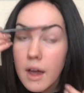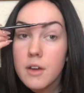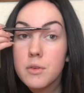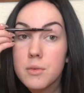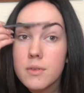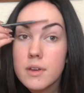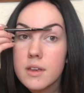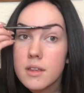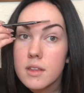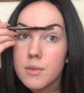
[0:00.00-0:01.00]
I
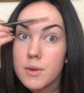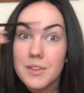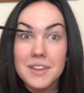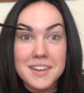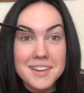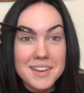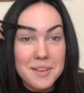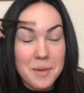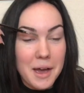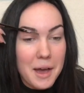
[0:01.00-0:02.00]
really need to
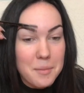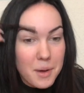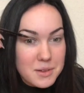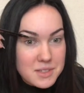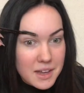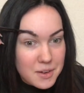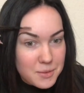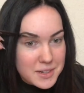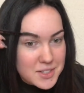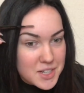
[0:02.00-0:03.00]
get my eyebrows kind
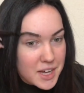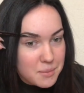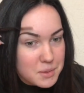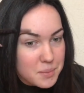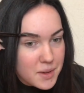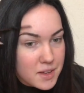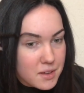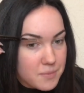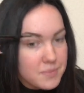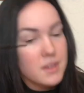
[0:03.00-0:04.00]
of reshaped, but
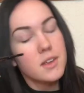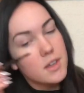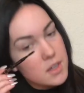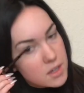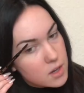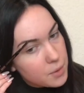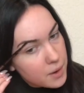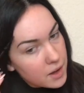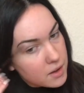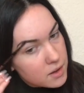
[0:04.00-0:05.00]
you know
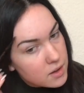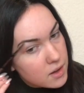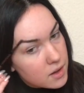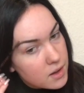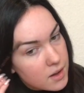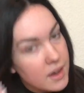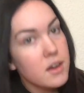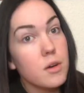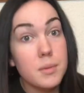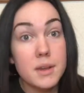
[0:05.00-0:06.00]
what?
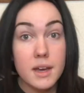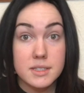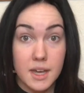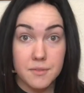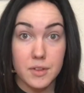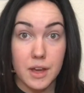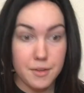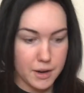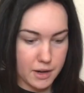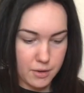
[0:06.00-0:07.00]
Ain't nobody got time for that
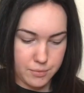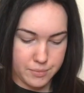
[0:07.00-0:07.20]
right now.